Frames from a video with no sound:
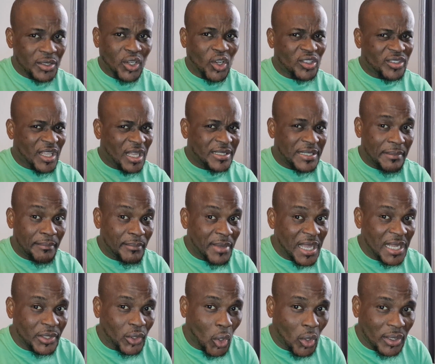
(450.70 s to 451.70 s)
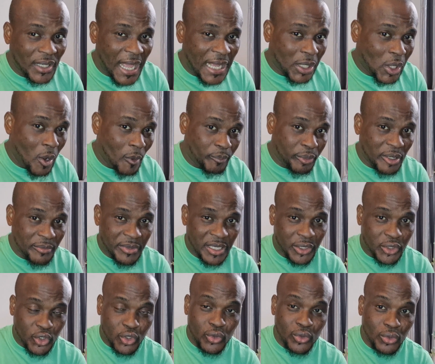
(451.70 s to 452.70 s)
Not that the men don't like
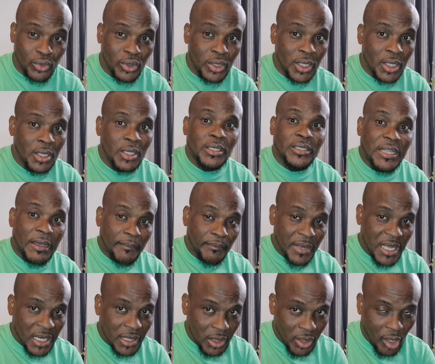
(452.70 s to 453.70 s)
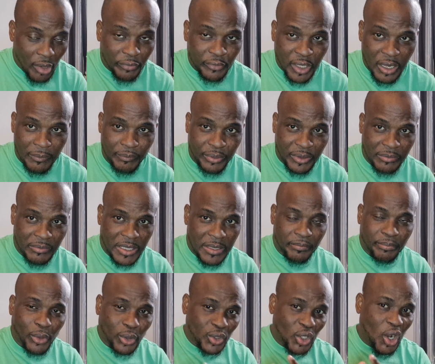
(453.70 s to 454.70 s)
compliment too. The men love
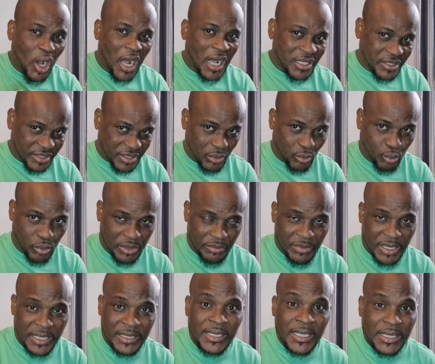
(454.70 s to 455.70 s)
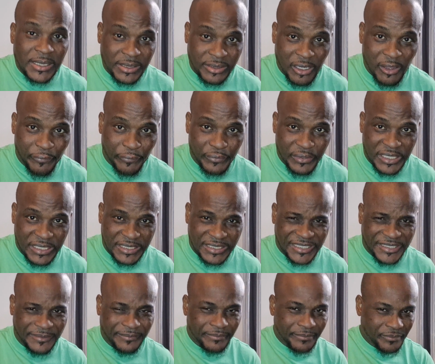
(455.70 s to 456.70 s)
compliment, but not as the women.
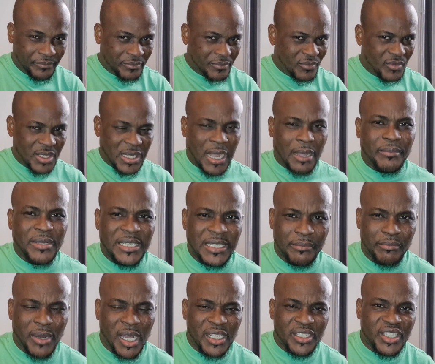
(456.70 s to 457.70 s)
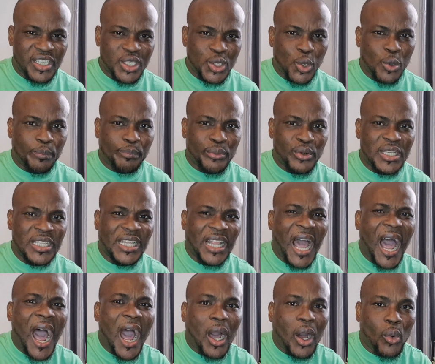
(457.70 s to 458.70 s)
Definitely. Imagine you
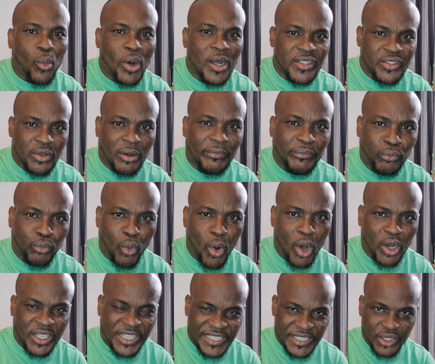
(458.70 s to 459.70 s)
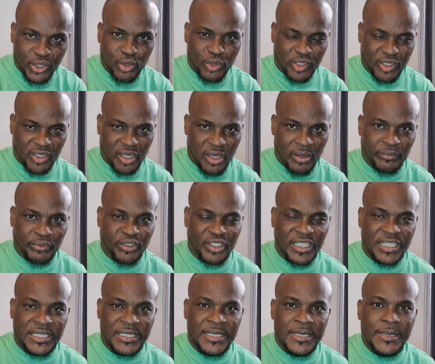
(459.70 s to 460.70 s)
putting hours of work into
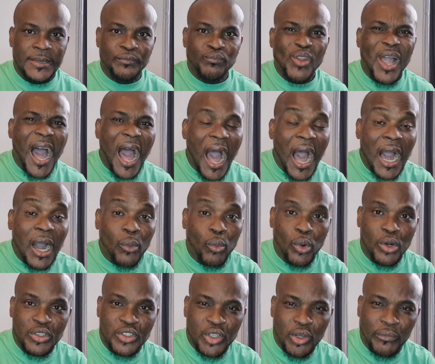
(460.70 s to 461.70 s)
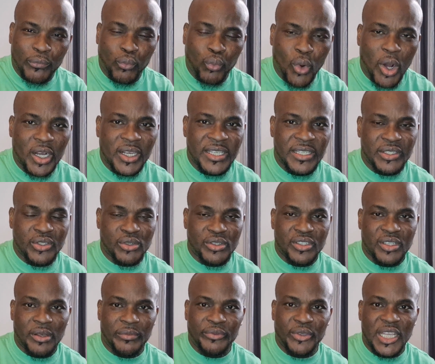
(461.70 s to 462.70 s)
something,
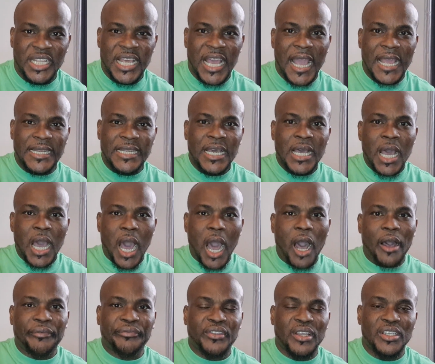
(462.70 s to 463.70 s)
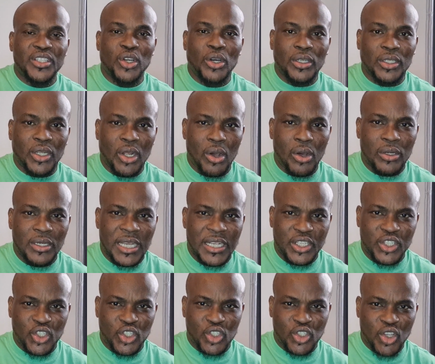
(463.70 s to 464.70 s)
and after you're done,
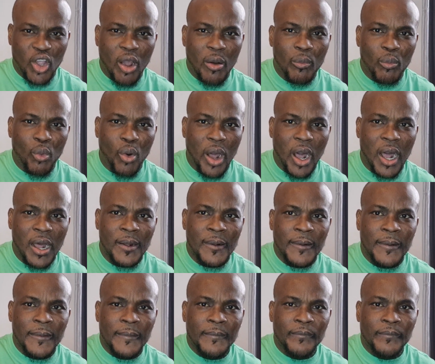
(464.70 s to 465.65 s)
and someone